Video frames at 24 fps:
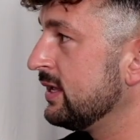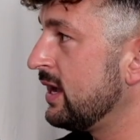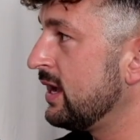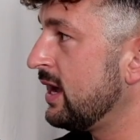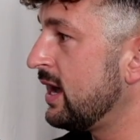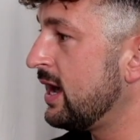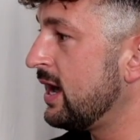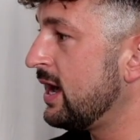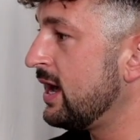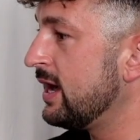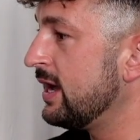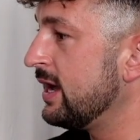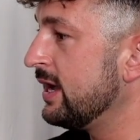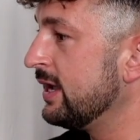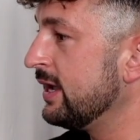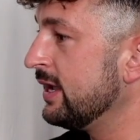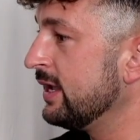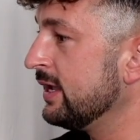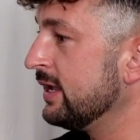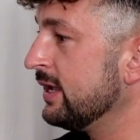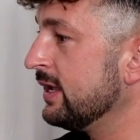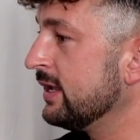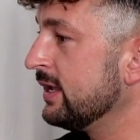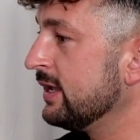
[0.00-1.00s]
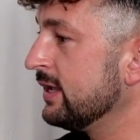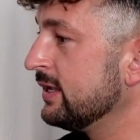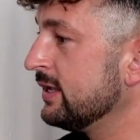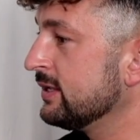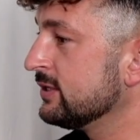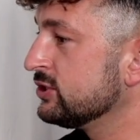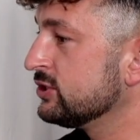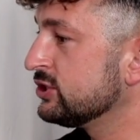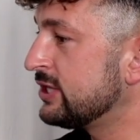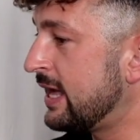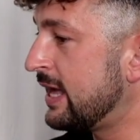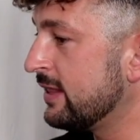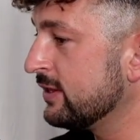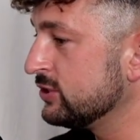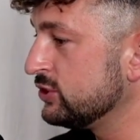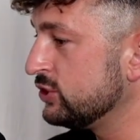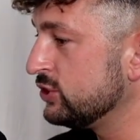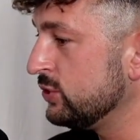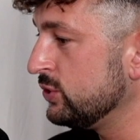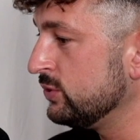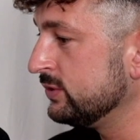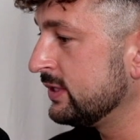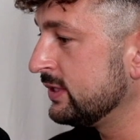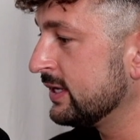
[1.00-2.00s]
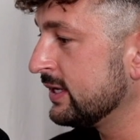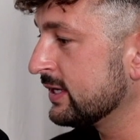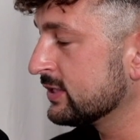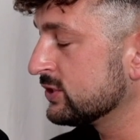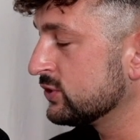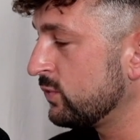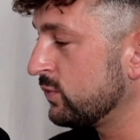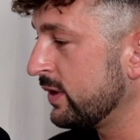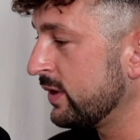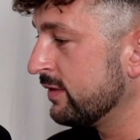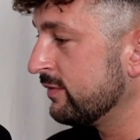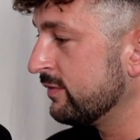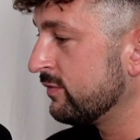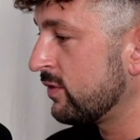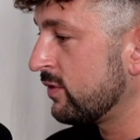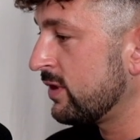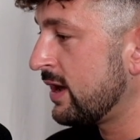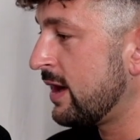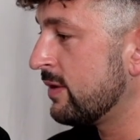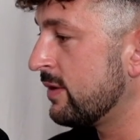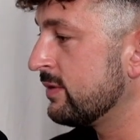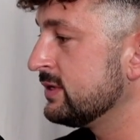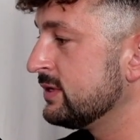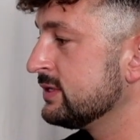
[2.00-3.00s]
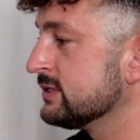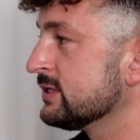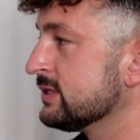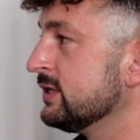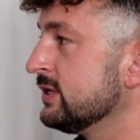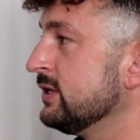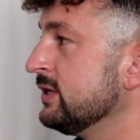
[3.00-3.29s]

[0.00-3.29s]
I challenge you in the next 24 hours